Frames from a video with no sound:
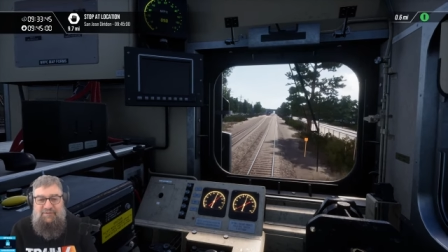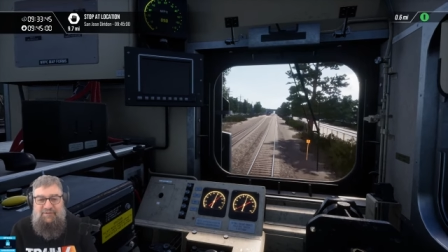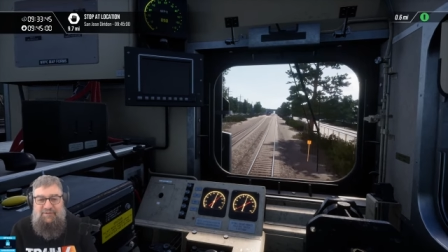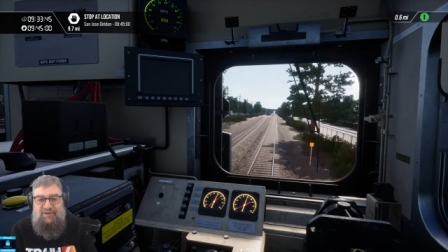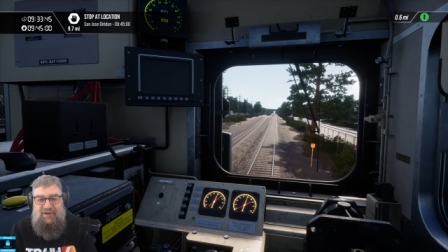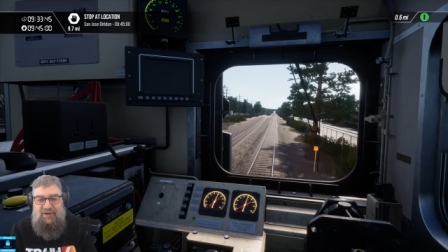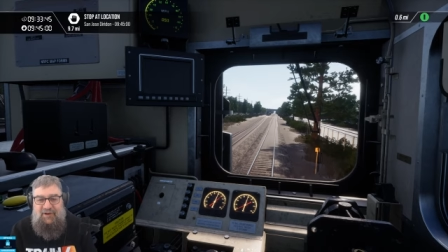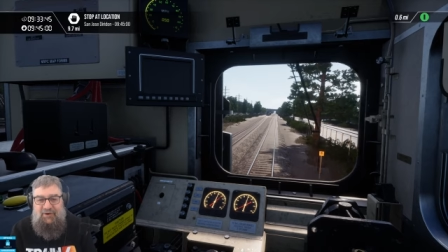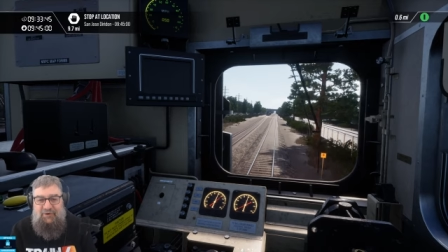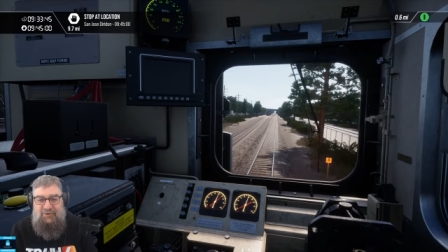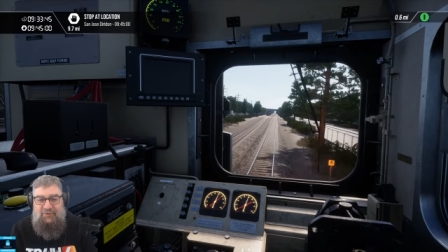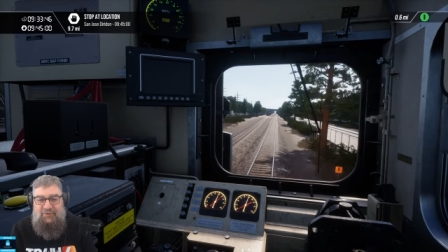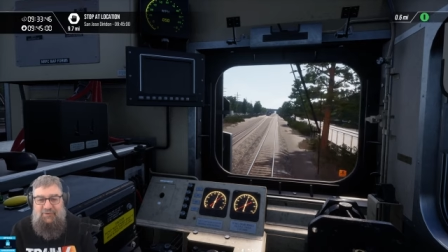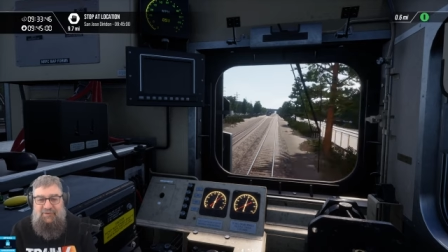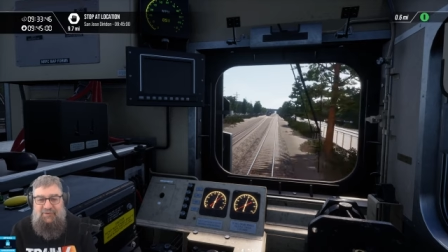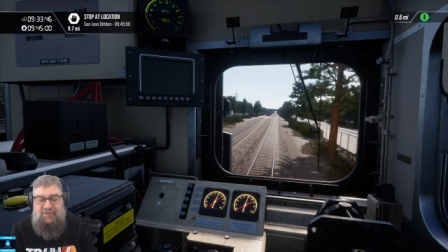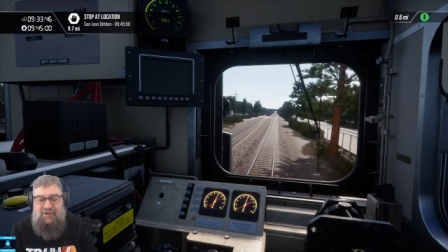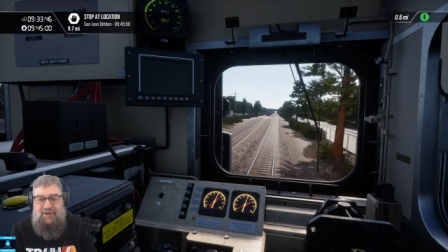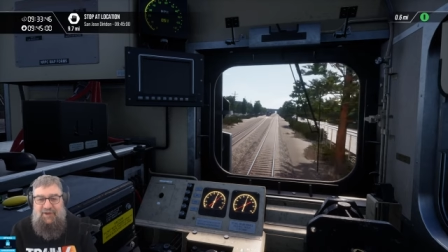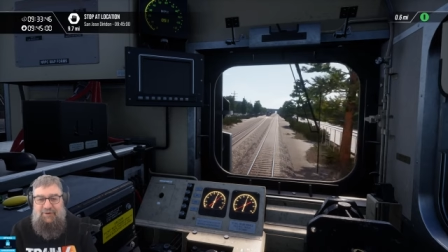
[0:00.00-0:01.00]
Chicago to
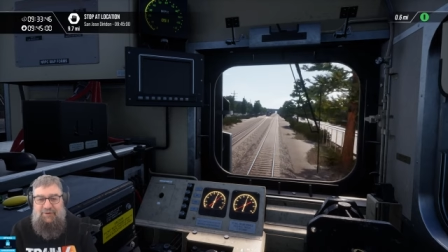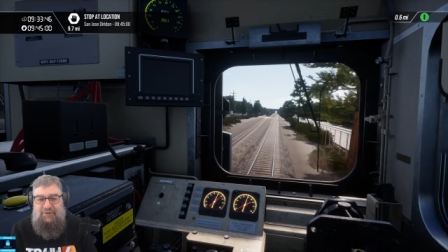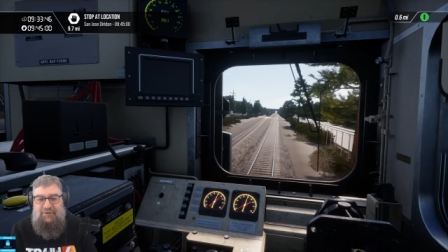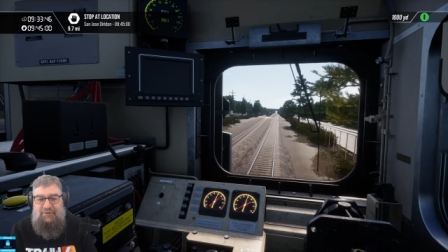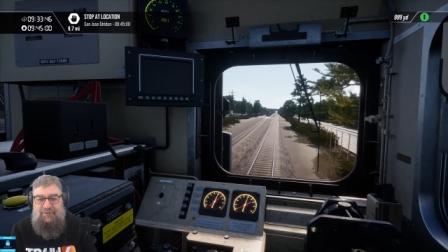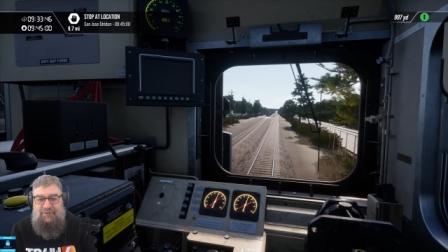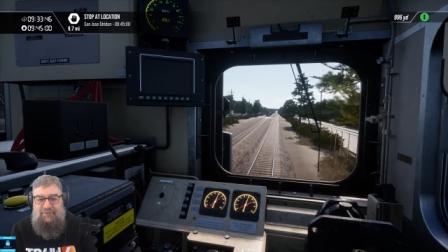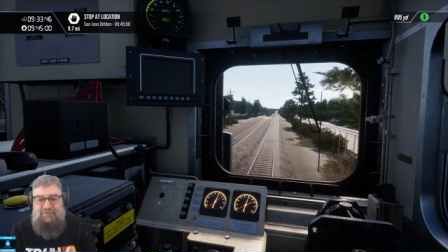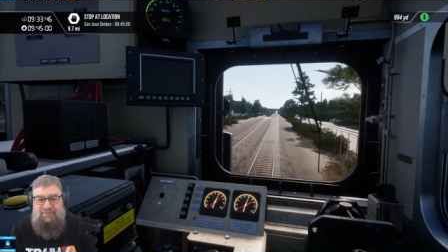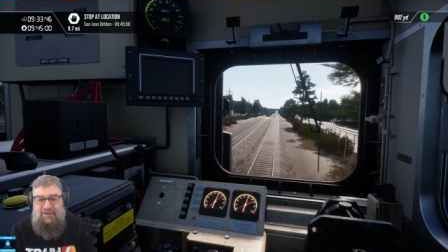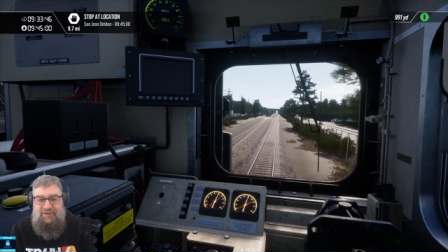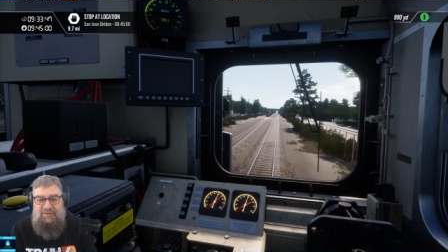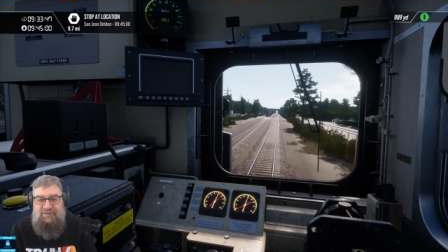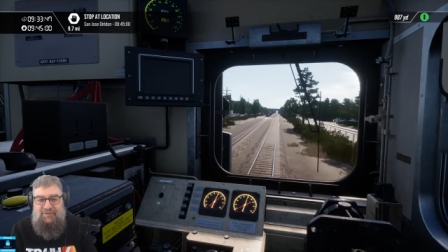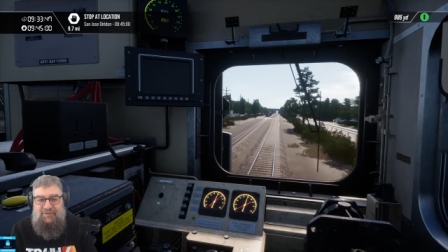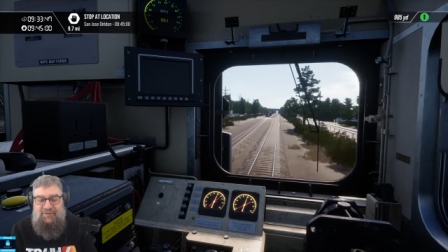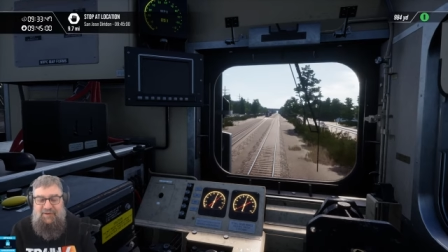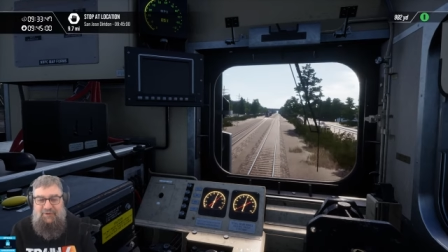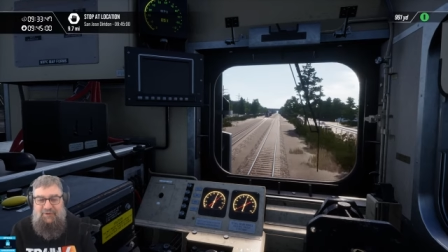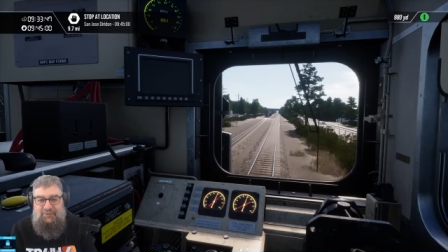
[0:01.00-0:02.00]
Seattle, and I've done
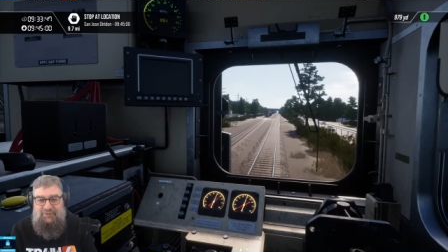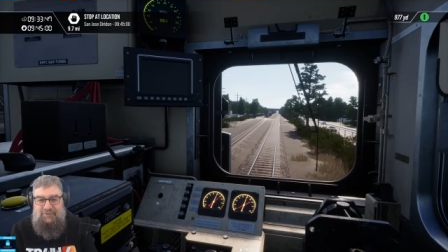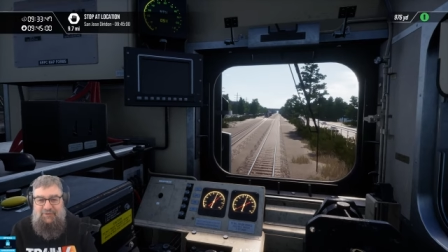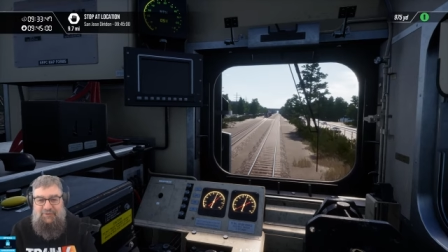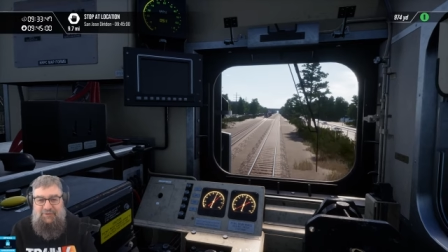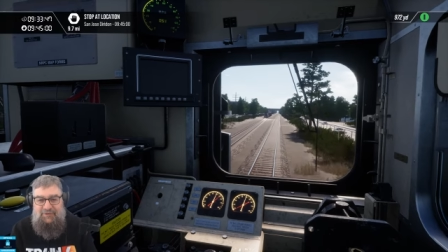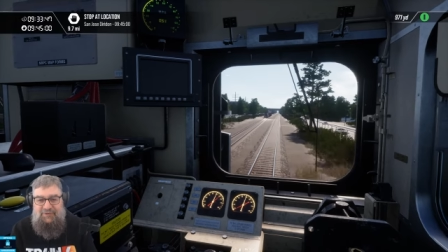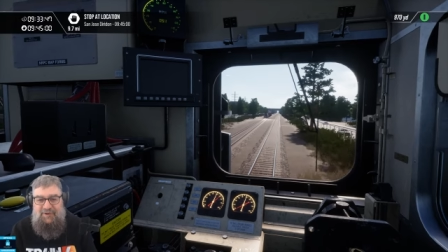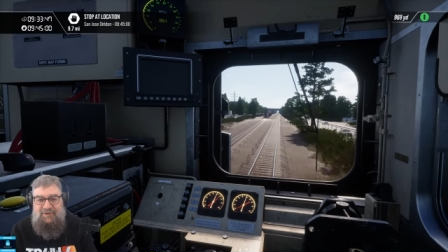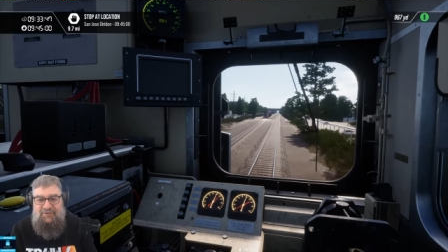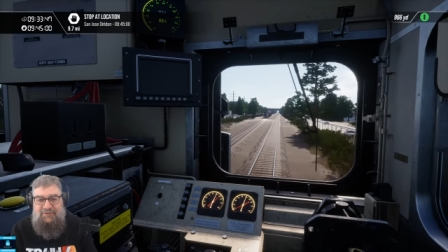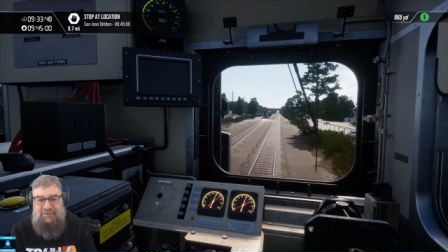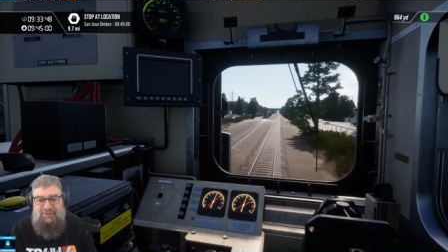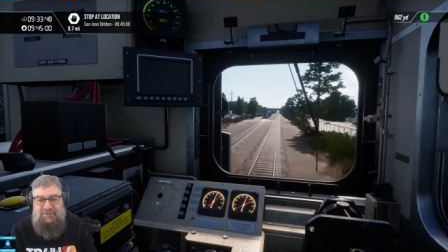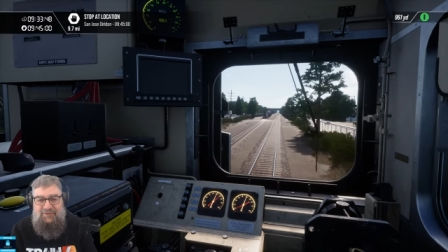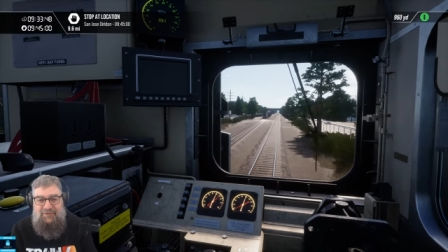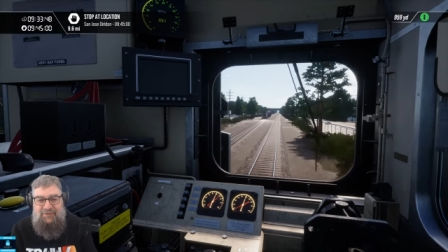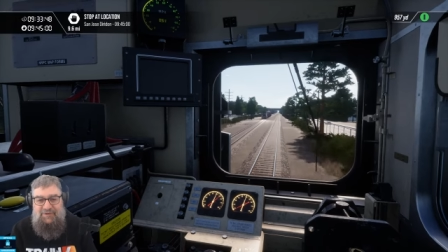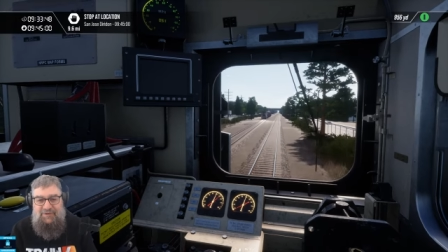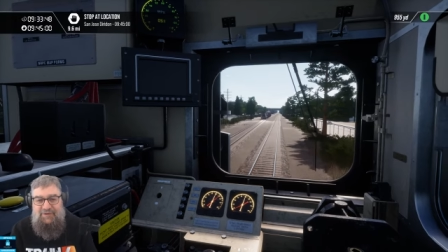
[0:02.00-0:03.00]
Seattle to Los
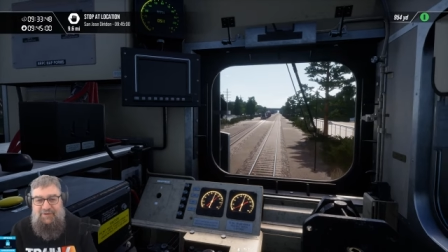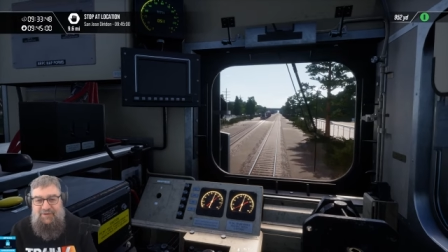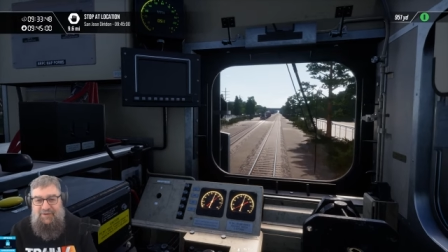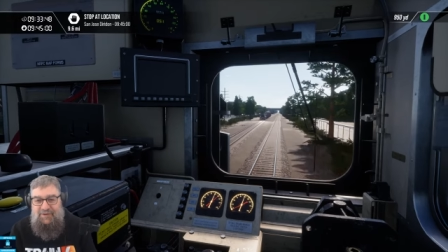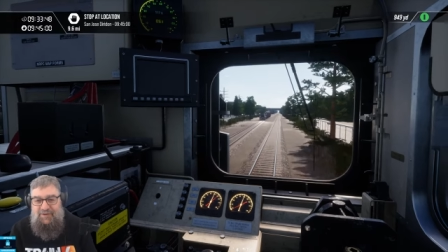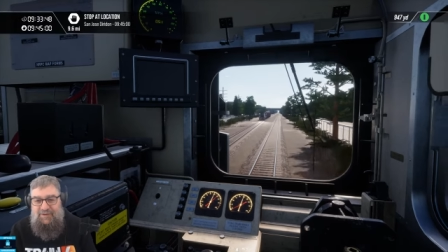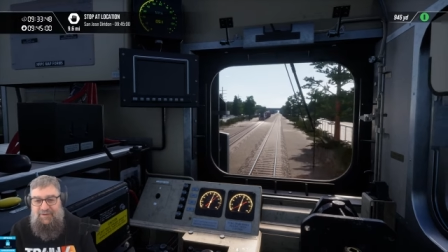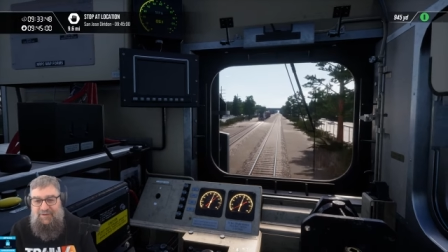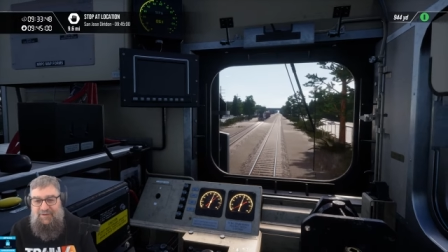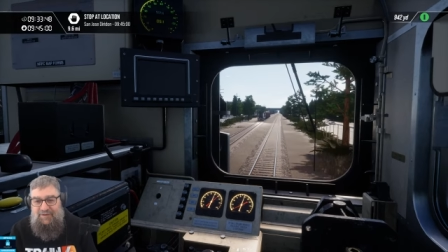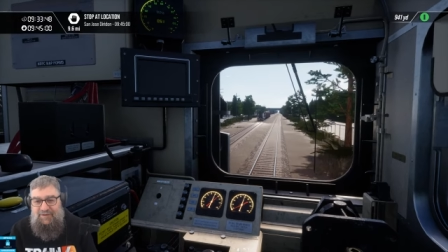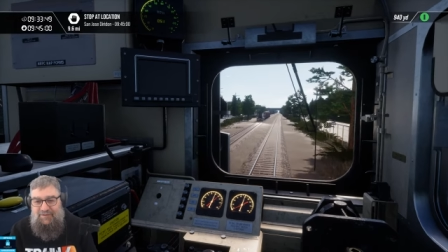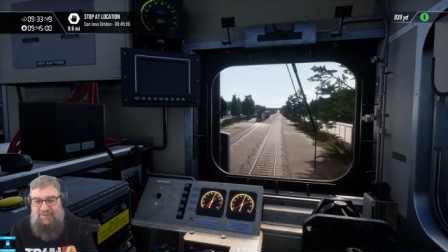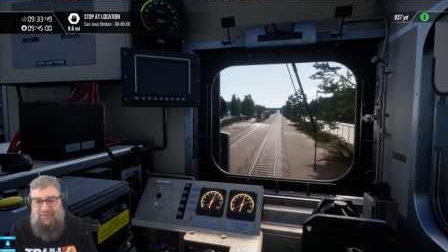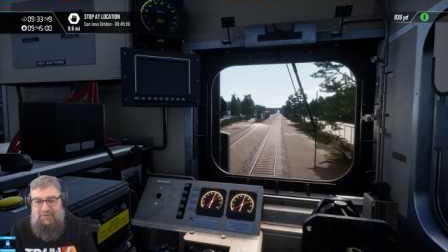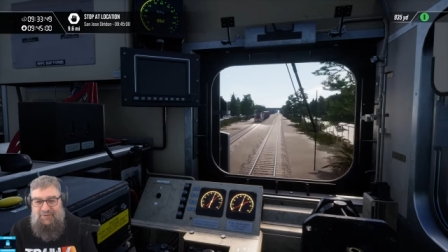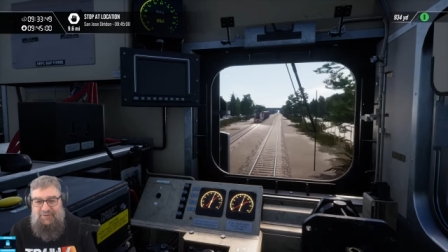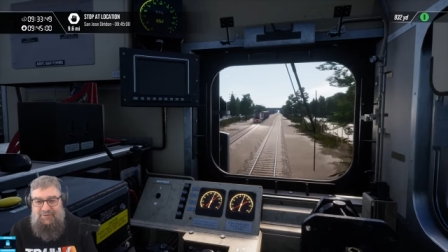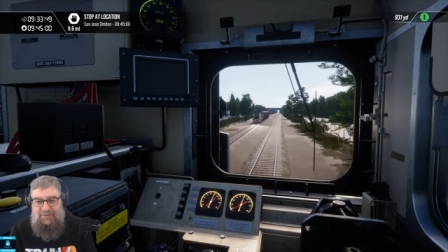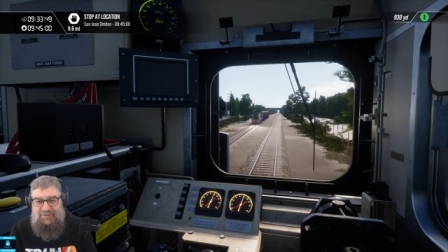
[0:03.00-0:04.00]
Angeles.
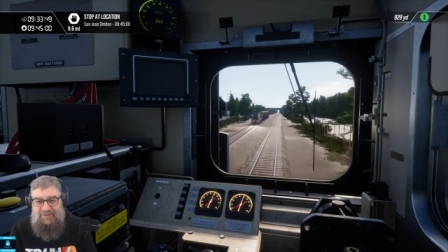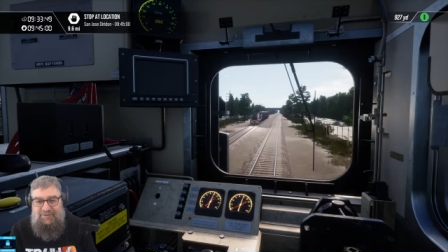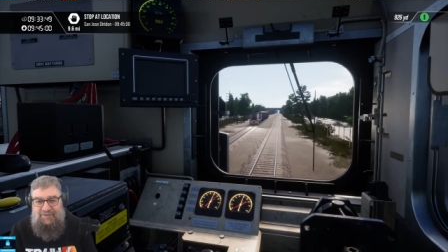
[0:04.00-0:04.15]
So,